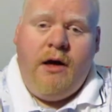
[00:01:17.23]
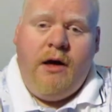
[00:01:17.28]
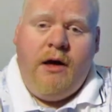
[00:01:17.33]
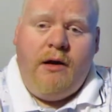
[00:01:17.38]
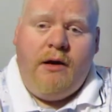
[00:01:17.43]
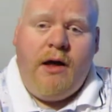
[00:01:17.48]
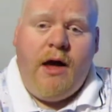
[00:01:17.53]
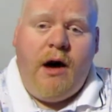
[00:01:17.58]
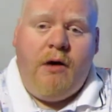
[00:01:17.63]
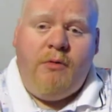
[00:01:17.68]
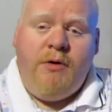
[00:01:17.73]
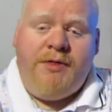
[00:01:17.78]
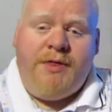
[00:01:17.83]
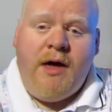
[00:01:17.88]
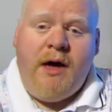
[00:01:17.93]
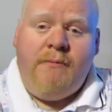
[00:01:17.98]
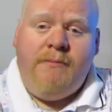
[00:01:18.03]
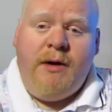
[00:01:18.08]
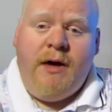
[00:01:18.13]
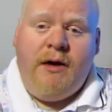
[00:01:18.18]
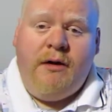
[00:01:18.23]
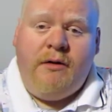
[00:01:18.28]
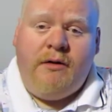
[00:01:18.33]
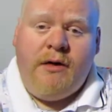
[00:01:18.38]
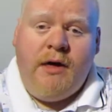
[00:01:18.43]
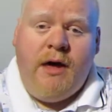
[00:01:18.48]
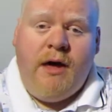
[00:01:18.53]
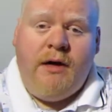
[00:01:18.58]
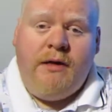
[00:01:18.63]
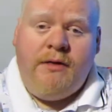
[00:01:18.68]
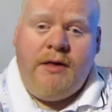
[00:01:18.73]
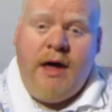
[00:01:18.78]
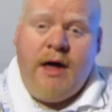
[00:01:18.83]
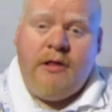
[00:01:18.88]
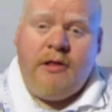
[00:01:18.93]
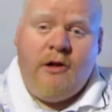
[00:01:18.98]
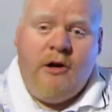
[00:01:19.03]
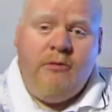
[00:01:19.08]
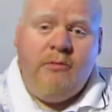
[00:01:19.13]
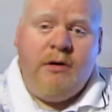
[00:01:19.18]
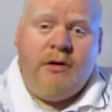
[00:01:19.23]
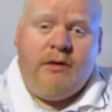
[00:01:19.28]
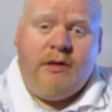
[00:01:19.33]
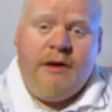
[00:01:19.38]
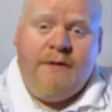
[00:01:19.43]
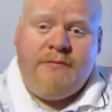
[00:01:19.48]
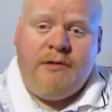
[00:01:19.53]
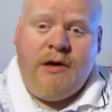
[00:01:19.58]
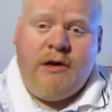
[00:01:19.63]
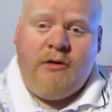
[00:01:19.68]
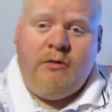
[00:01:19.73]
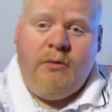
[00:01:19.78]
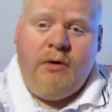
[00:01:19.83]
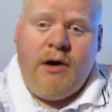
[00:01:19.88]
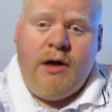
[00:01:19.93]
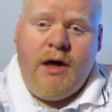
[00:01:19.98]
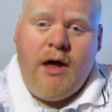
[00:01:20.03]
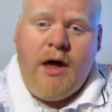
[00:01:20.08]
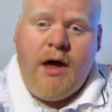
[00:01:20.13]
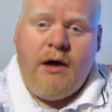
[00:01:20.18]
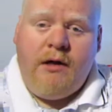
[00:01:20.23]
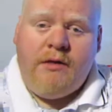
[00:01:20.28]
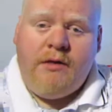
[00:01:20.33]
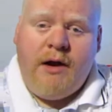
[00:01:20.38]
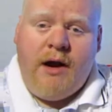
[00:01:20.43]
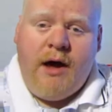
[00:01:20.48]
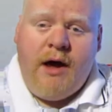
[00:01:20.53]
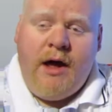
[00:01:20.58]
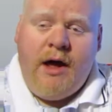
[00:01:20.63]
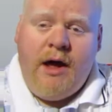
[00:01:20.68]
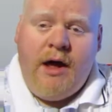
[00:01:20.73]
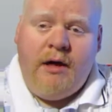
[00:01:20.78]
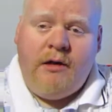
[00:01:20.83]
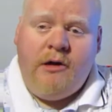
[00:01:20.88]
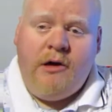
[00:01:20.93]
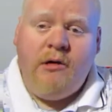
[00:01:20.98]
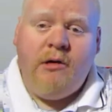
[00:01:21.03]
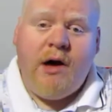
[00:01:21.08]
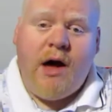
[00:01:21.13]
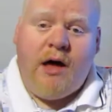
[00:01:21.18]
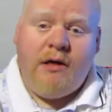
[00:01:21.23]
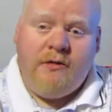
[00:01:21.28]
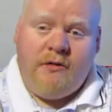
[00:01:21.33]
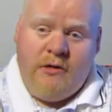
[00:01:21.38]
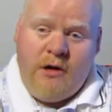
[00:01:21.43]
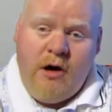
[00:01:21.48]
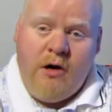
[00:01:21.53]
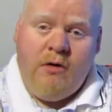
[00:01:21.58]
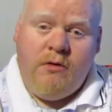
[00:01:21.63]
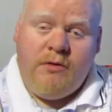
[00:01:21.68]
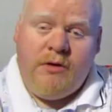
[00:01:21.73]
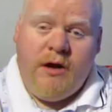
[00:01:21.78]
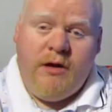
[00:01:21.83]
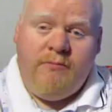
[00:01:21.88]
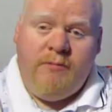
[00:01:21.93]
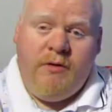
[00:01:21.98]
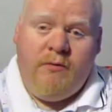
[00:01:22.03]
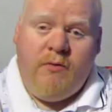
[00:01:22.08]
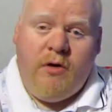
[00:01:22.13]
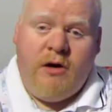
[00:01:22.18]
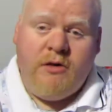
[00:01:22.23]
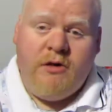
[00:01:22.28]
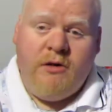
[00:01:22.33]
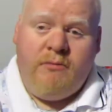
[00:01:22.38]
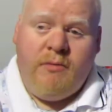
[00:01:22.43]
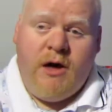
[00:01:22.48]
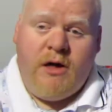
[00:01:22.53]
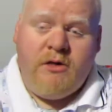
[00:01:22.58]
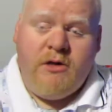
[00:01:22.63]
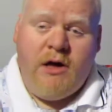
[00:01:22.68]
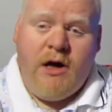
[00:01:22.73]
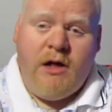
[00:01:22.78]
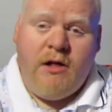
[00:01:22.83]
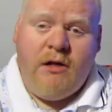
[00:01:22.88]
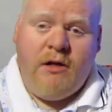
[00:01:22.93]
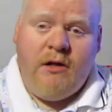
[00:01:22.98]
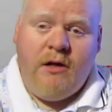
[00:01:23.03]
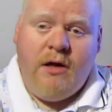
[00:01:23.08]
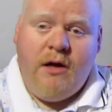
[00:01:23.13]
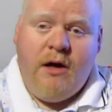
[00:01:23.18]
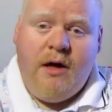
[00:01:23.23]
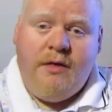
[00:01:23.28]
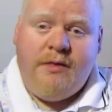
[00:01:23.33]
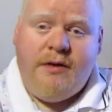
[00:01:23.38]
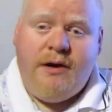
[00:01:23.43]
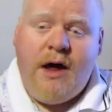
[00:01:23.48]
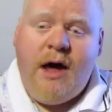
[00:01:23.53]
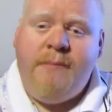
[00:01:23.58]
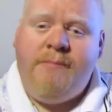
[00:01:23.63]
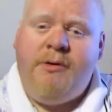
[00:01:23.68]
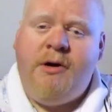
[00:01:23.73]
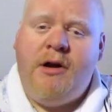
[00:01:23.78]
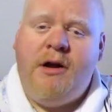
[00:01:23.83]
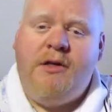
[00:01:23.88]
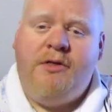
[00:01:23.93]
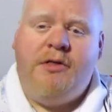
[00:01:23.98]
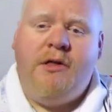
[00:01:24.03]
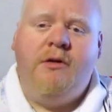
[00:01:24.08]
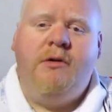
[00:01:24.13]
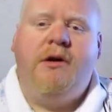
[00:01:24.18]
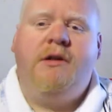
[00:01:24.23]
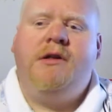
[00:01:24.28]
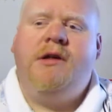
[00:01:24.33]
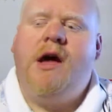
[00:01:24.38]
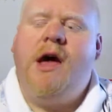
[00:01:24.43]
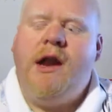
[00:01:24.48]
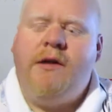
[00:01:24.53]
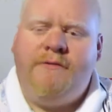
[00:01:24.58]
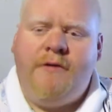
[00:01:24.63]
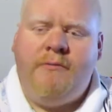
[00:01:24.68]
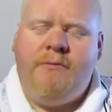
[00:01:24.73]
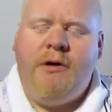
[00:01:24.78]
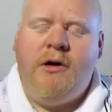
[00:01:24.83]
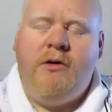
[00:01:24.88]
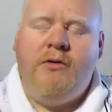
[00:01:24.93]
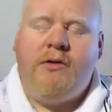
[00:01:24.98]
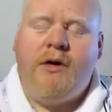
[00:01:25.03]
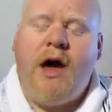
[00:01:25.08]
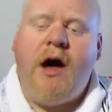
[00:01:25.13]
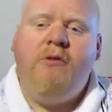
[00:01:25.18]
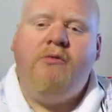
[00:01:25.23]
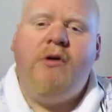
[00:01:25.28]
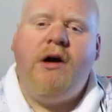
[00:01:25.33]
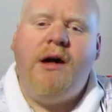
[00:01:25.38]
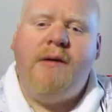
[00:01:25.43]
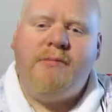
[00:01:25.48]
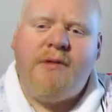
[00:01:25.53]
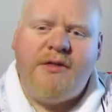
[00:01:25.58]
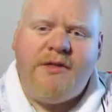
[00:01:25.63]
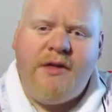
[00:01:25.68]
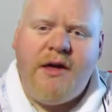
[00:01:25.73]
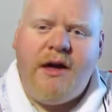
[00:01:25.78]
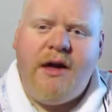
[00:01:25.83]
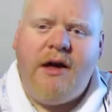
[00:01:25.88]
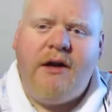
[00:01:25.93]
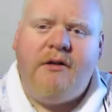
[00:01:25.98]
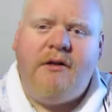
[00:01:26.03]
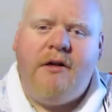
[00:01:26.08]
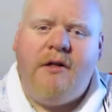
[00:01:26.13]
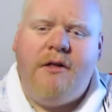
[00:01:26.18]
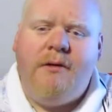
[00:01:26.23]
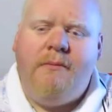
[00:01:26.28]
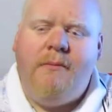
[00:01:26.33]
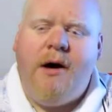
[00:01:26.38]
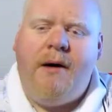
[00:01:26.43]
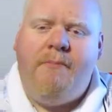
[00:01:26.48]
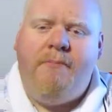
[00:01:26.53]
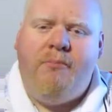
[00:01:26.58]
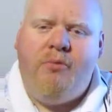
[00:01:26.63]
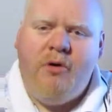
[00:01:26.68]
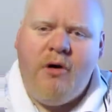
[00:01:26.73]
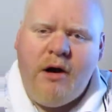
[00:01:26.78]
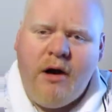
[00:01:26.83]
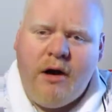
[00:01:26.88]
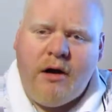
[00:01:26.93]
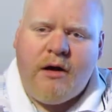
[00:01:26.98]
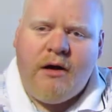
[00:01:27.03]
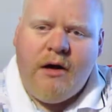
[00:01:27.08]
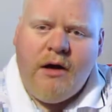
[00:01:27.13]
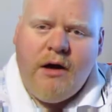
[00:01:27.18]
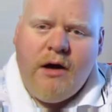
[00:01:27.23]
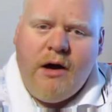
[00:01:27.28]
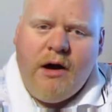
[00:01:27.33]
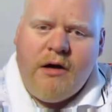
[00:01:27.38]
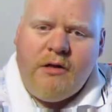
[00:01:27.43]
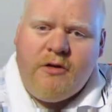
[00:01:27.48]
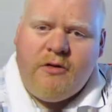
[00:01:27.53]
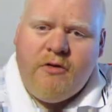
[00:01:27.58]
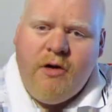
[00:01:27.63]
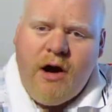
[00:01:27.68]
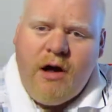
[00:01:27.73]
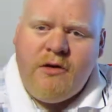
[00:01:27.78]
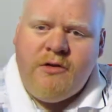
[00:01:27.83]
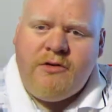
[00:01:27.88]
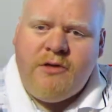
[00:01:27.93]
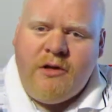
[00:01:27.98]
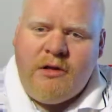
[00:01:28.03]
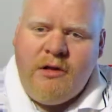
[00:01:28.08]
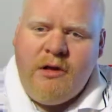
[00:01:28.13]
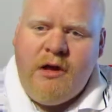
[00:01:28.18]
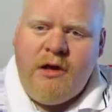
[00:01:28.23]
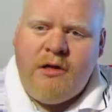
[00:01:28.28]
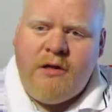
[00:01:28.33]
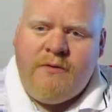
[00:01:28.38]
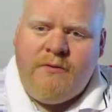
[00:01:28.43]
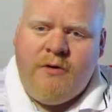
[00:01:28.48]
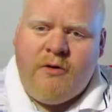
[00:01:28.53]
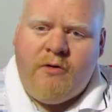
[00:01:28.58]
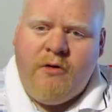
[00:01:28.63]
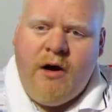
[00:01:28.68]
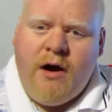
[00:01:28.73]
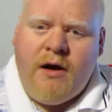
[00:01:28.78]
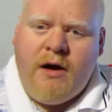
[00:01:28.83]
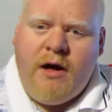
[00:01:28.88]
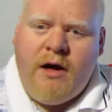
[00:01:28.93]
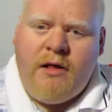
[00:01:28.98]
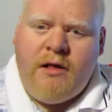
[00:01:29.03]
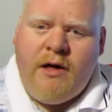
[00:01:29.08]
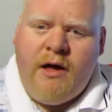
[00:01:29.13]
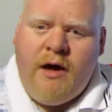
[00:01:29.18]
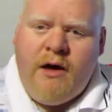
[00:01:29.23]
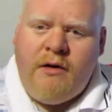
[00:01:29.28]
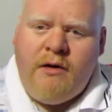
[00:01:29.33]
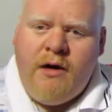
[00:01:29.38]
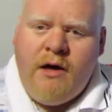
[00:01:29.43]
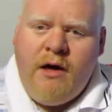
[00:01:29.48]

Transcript: Now, with that being said, that Lumix FC28 that I had, you guys know that have been watching my channel, that I put it through a ton of abuse. I rammed the thing into a brick and scratched the lens, for crying out loud.